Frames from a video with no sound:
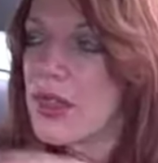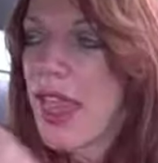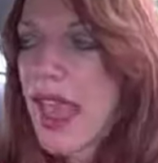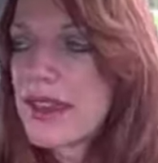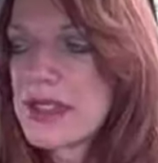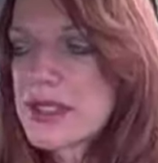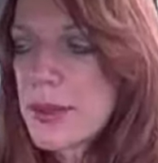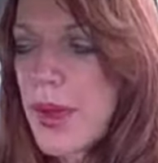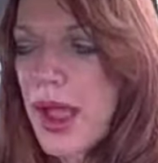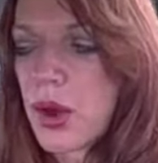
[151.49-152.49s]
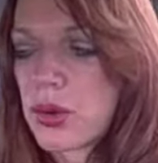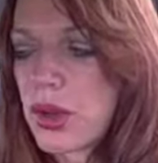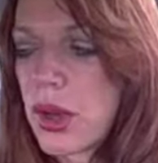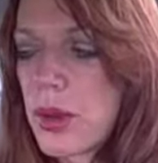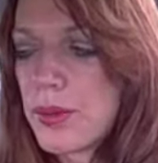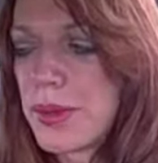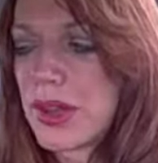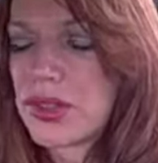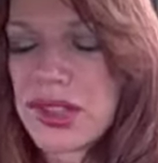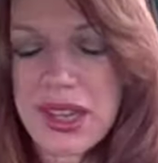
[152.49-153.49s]
That is about
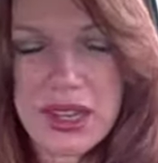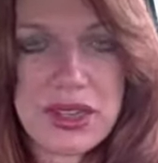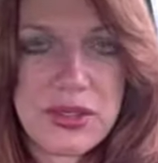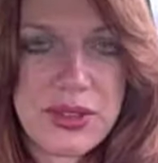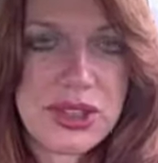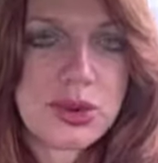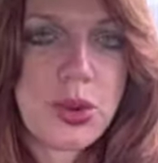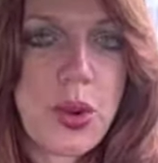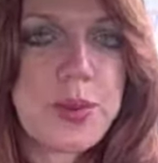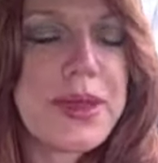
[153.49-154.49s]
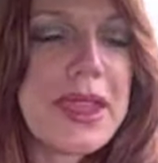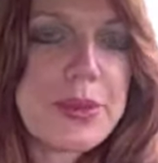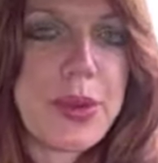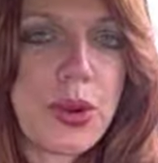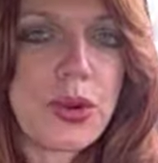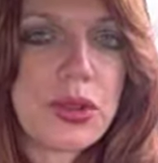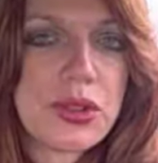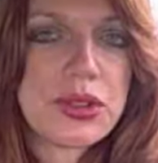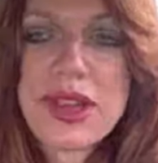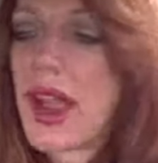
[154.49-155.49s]
building individual people.
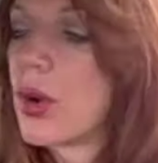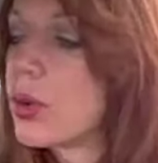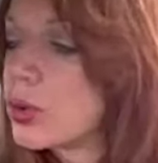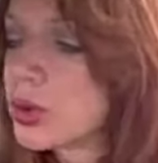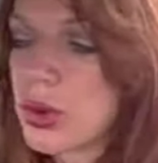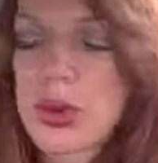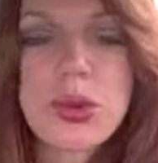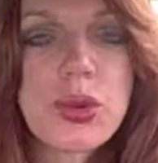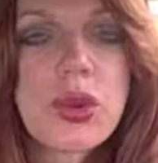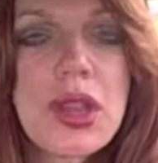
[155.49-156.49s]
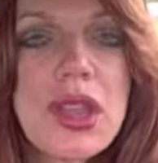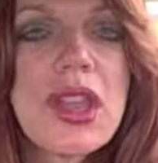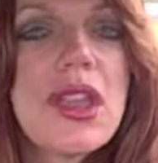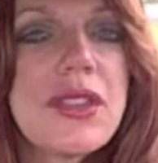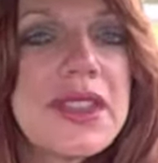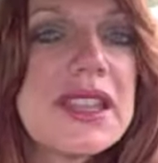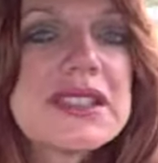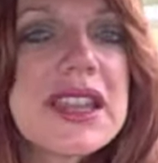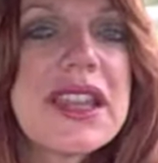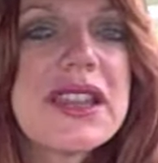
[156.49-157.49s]
Now, true,
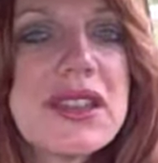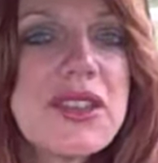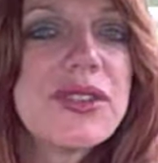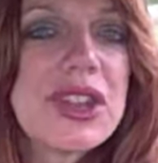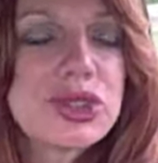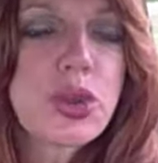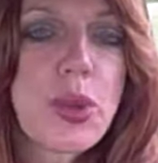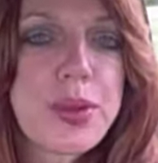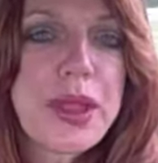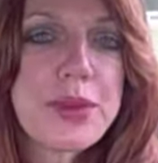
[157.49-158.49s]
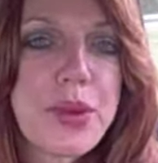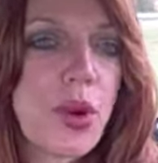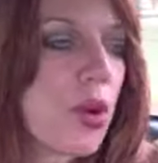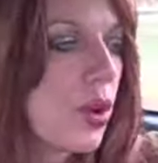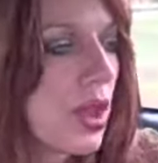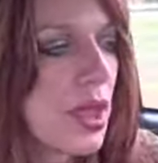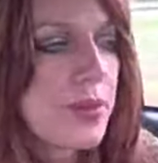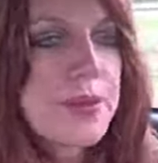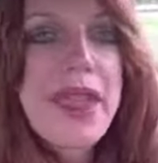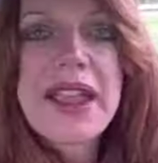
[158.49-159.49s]
these individual people
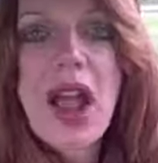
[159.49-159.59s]
may